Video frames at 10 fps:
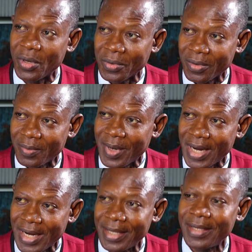borrowed
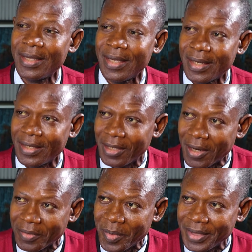by the
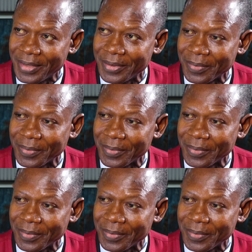government.